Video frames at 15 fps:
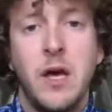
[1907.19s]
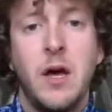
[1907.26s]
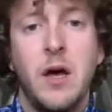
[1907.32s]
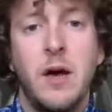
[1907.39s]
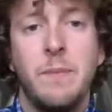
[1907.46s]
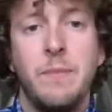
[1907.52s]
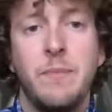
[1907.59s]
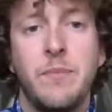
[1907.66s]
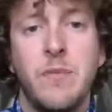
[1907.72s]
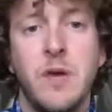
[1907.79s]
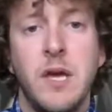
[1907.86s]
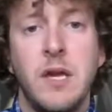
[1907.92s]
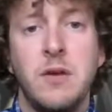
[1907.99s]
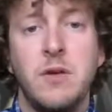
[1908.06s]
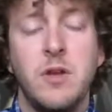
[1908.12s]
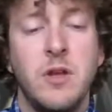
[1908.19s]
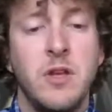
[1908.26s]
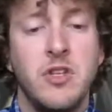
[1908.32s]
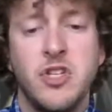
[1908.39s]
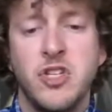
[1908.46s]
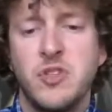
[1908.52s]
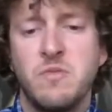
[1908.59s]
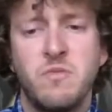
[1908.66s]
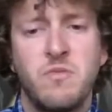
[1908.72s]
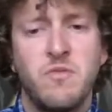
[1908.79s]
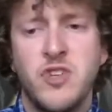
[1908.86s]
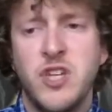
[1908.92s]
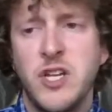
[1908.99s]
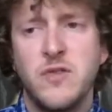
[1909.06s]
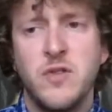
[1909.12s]
And it's just
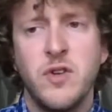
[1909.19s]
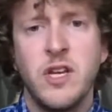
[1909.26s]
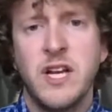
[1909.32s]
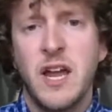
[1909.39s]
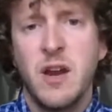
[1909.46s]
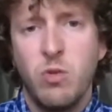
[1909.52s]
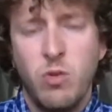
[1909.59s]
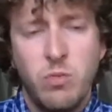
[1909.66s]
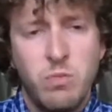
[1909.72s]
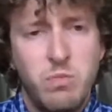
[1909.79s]
a chance for you to kind of